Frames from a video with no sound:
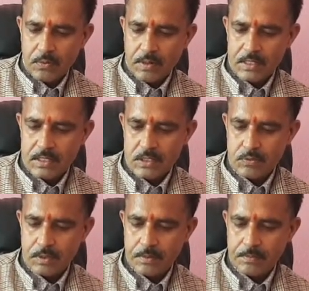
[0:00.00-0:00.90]
right in
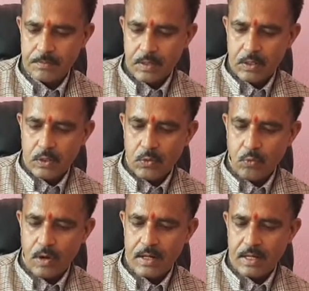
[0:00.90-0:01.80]
this way:
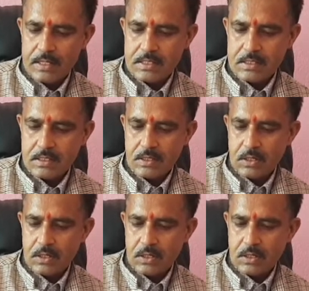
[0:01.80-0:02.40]
1s,